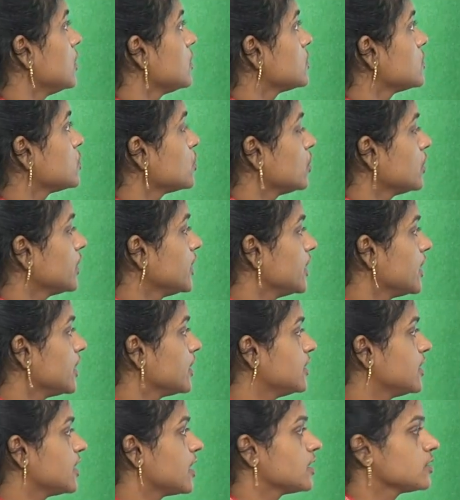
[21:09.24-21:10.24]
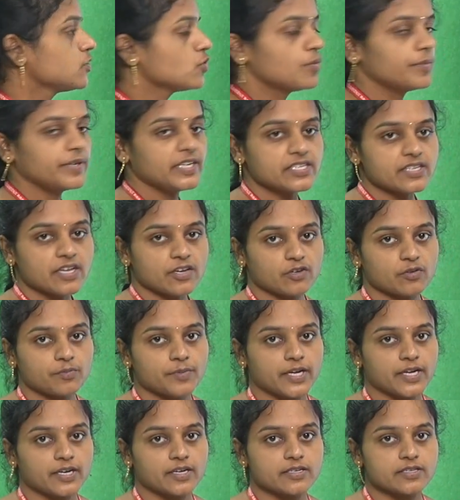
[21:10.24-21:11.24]
So here there are so many circuit
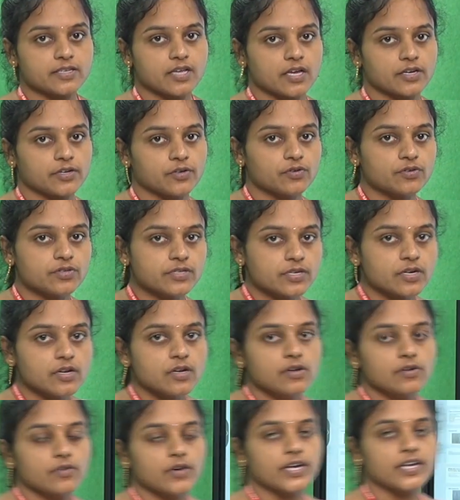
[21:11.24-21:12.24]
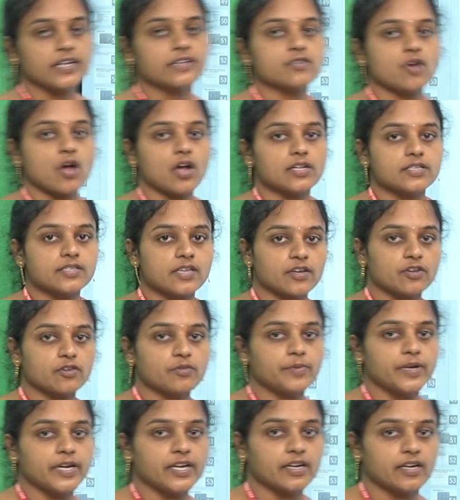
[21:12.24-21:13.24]
breakers are used. One is oil
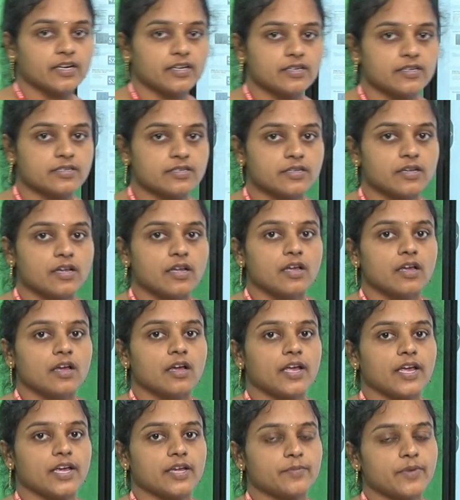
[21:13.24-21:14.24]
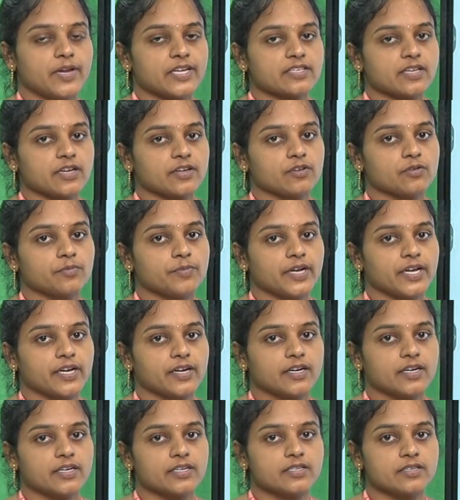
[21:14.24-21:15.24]
circuit breakers, air blast circuit
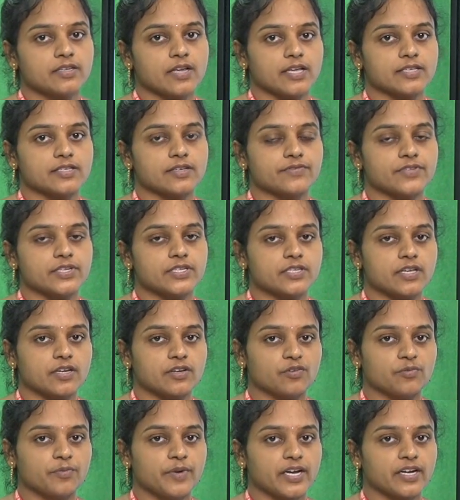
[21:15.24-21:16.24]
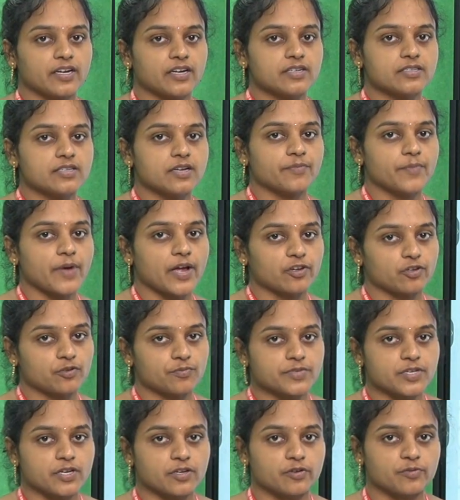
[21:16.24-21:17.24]
breakers, SF6 circuit breakers, and
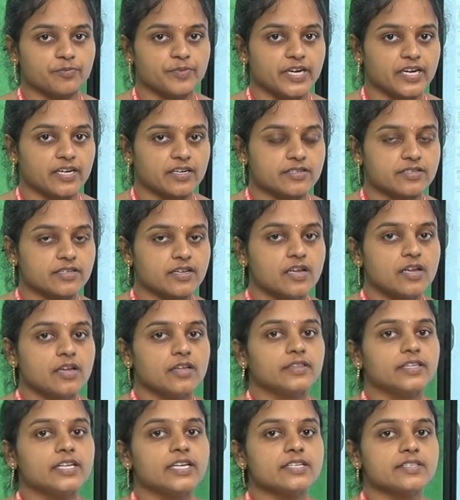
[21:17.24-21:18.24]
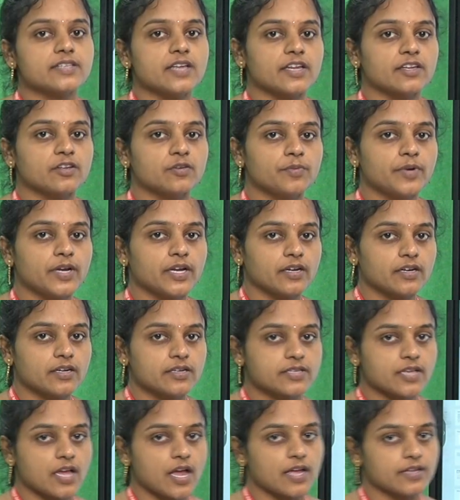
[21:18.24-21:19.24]
vacuum circuit breakers. These circuit
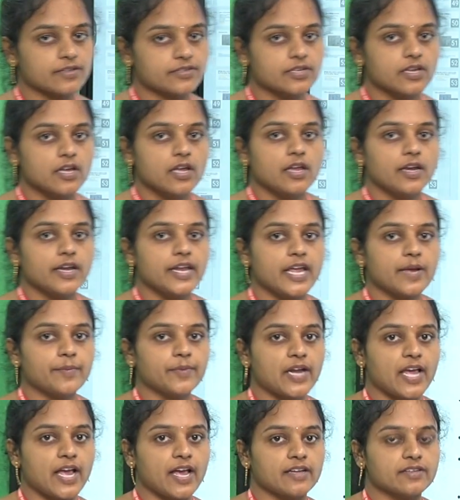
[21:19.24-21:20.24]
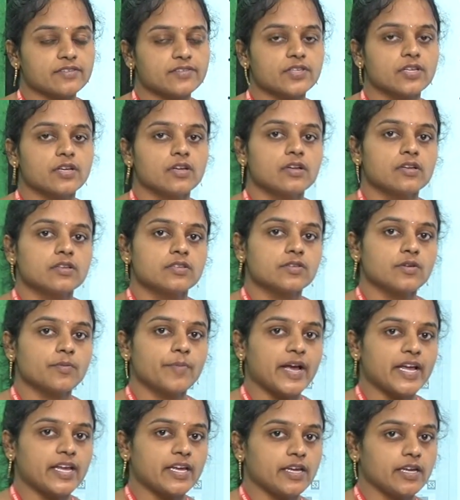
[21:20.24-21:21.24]
breakers as named as, so
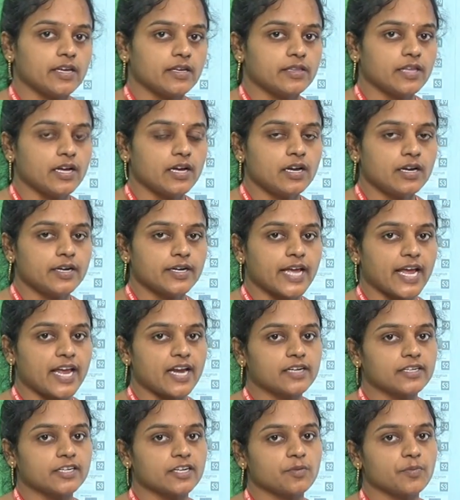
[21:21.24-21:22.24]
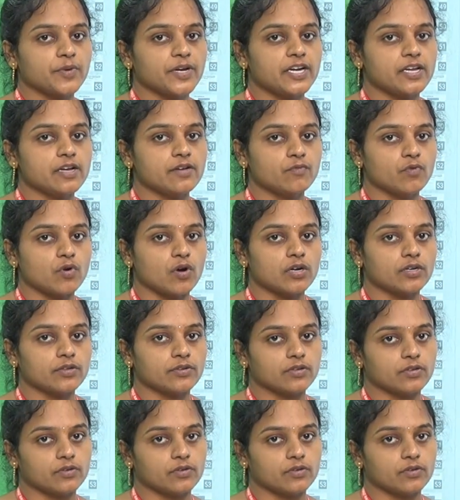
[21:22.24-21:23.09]
by the dielectric medium what